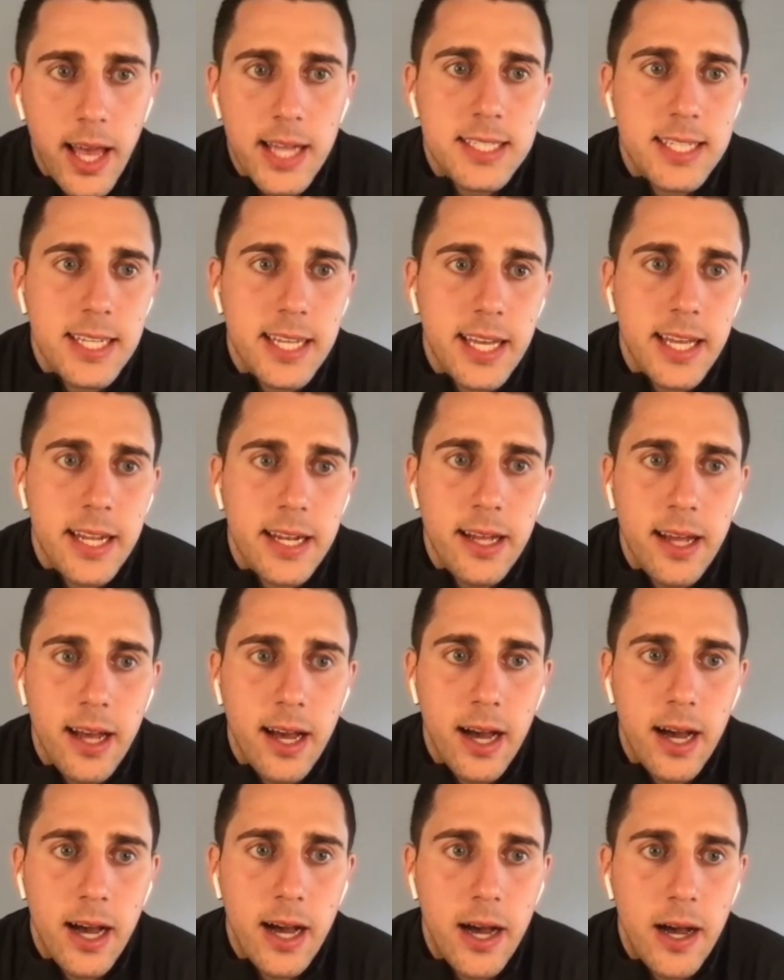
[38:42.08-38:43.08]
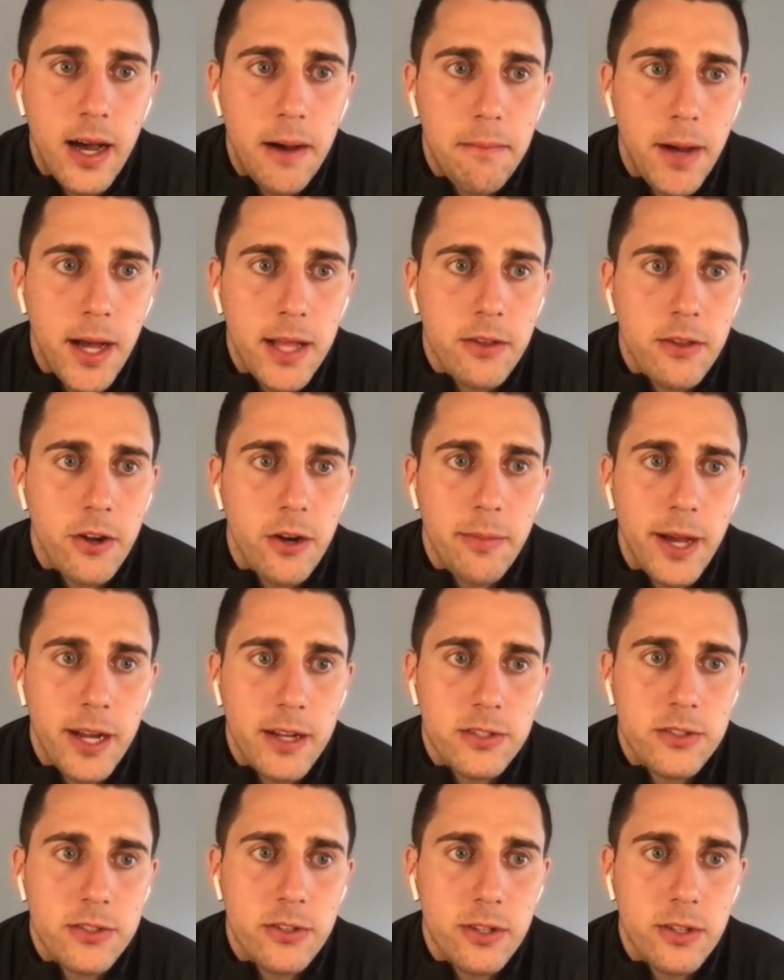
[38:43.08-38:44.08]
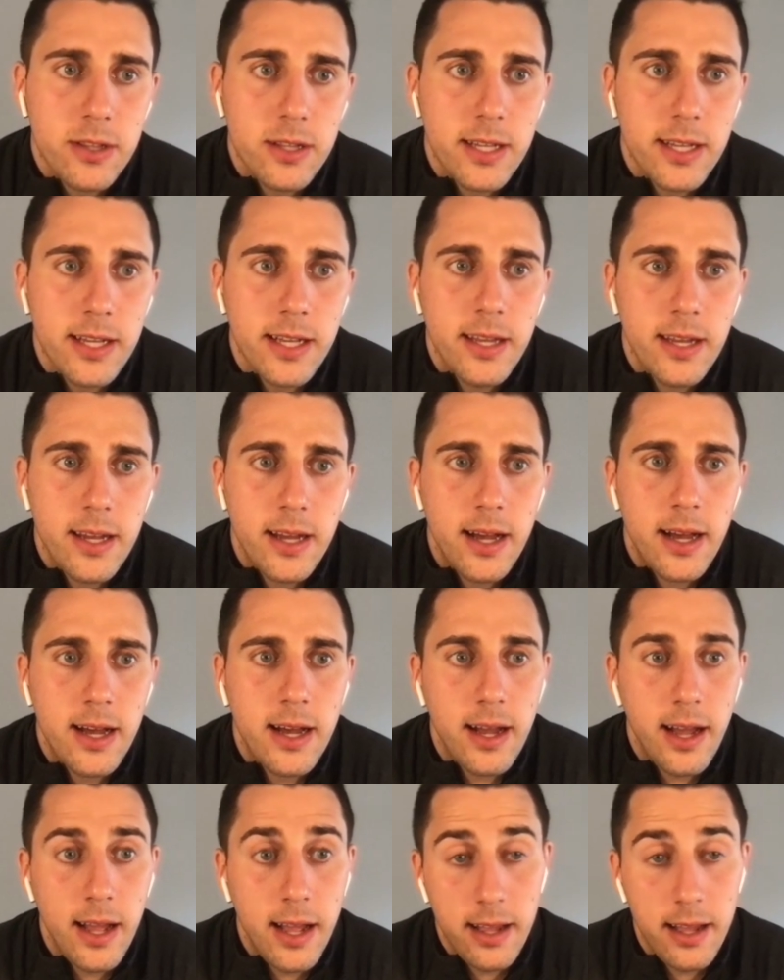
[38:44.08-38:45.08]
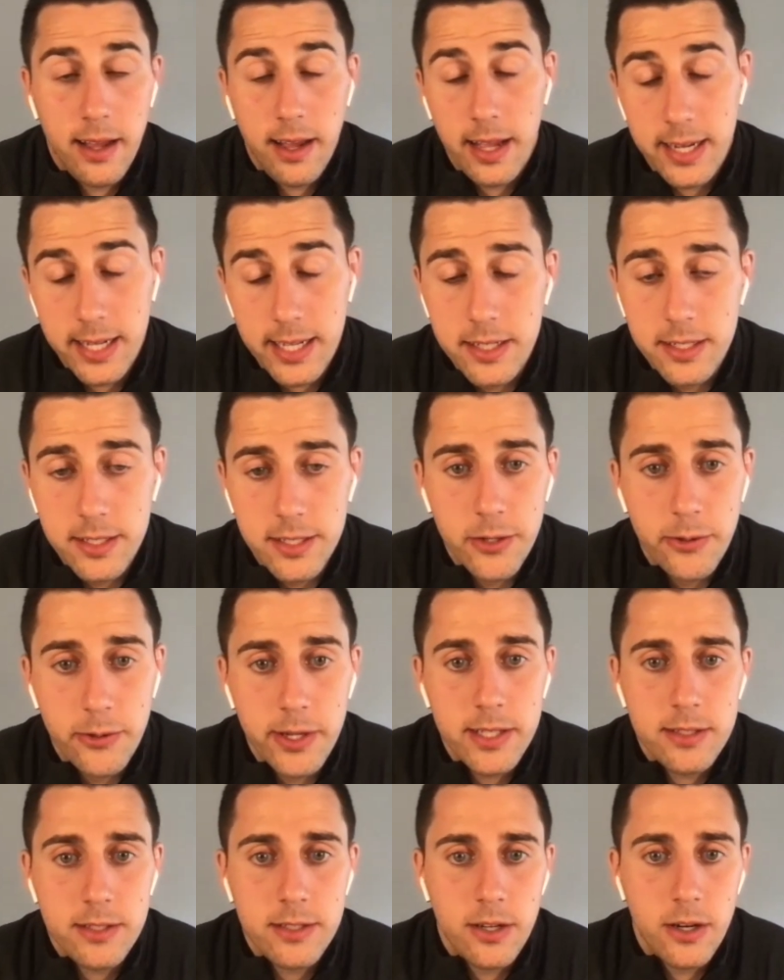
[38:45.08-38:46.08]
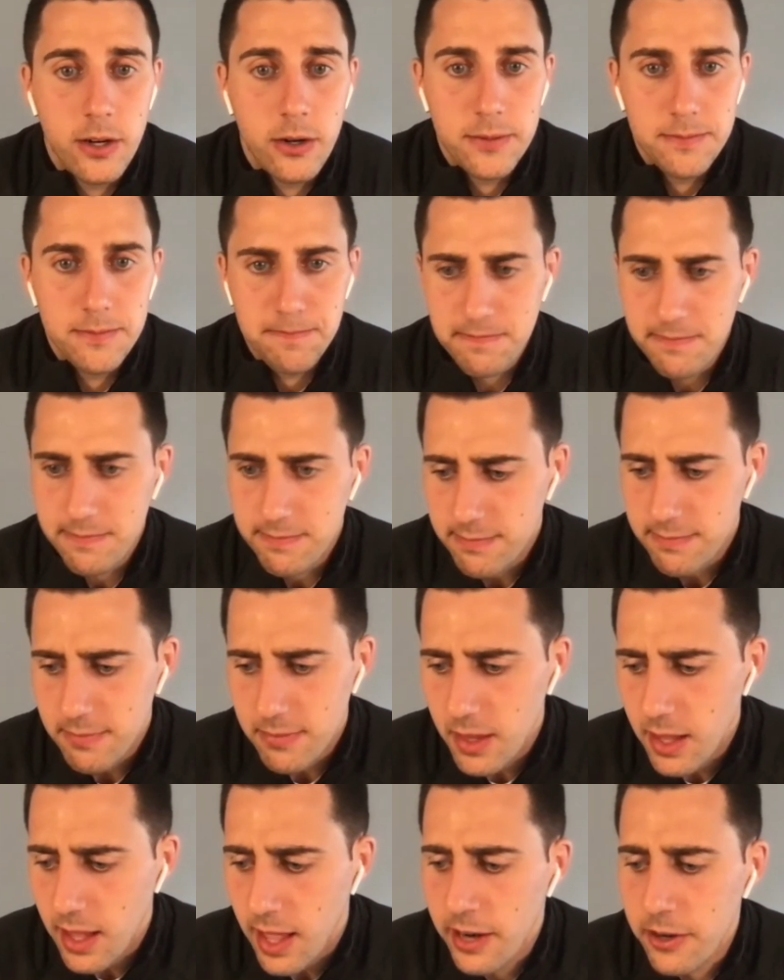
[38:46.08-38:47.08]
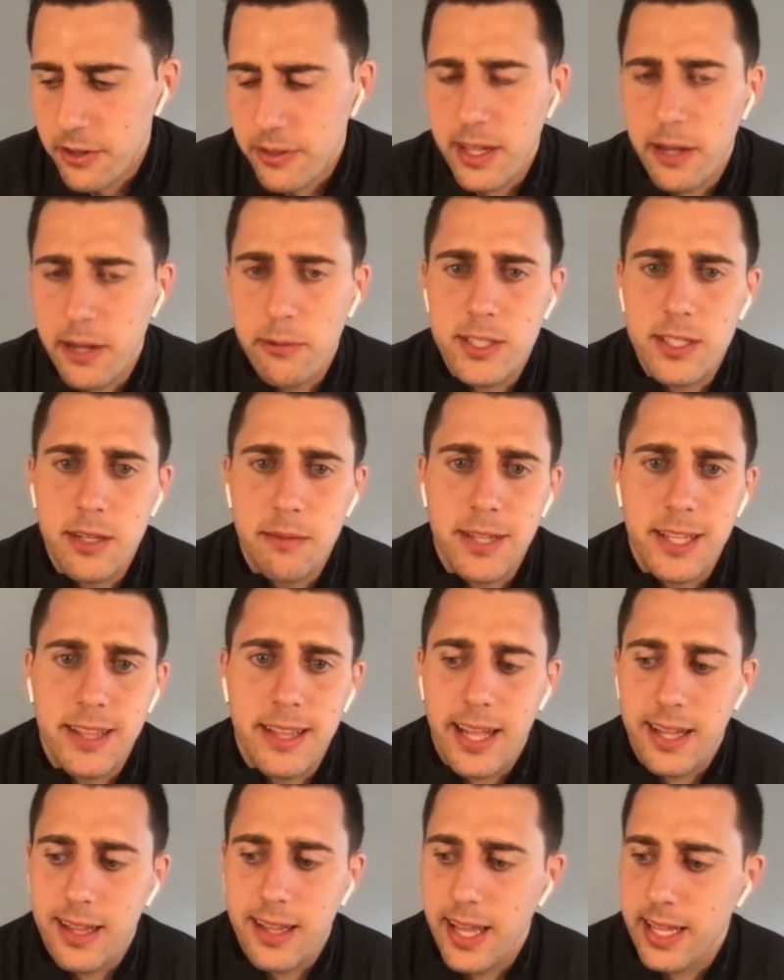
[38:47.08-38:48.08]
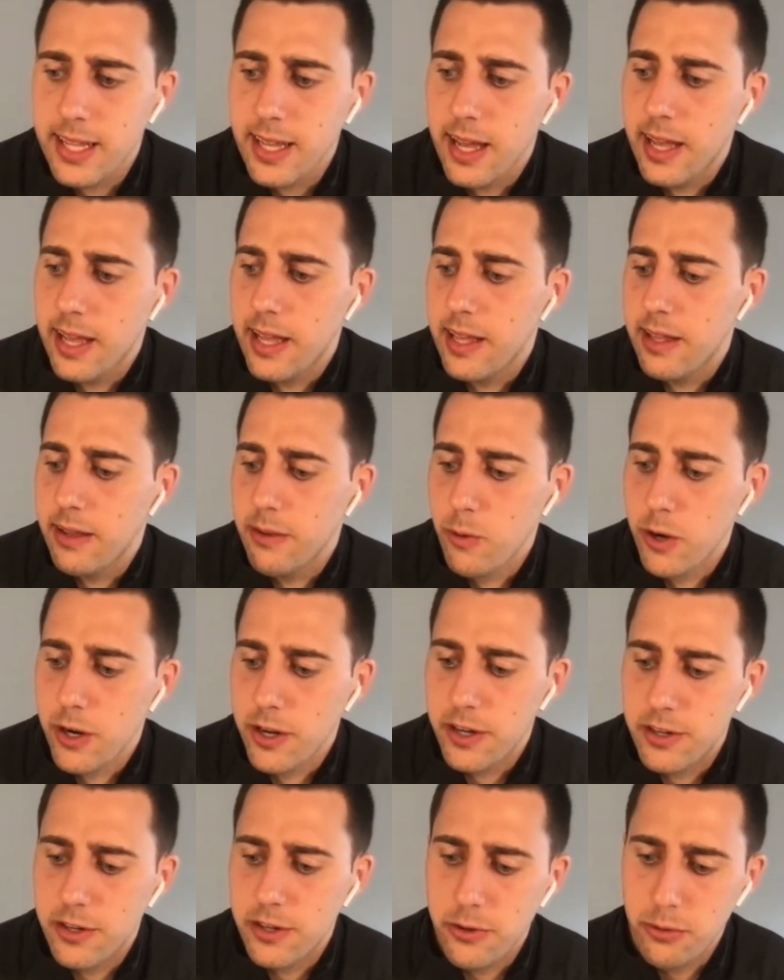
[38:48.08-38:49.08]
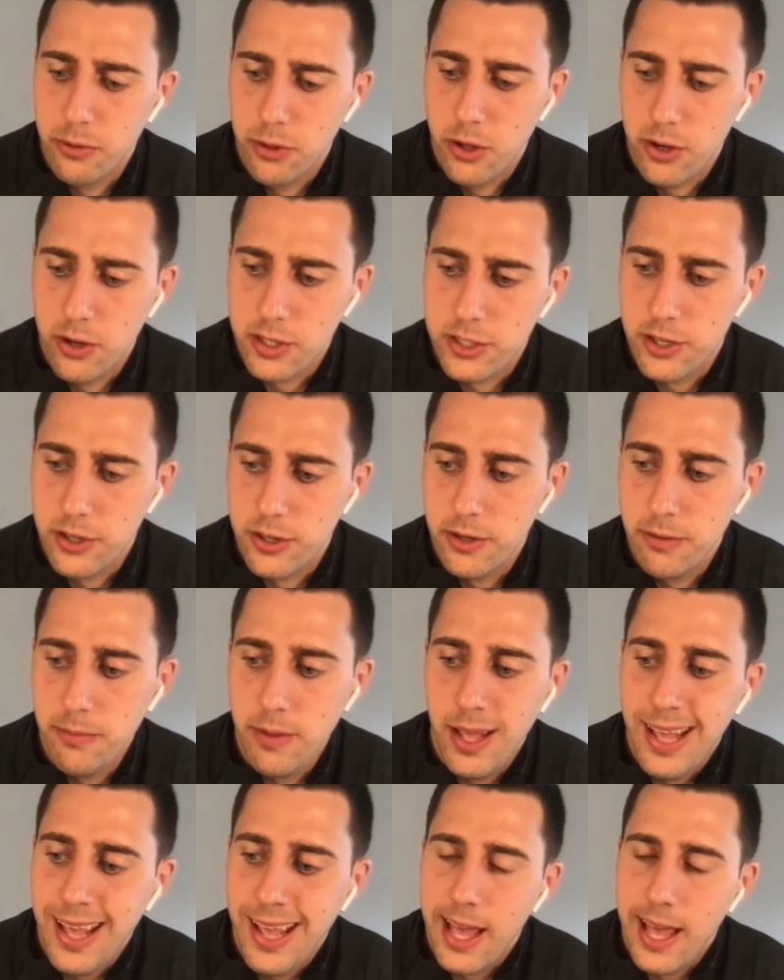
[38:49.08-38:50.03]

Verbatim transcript: did. Um, I thought about it certainly. Uh, I, I didn't do it, so I don't think it was something that like I wanted to do long term.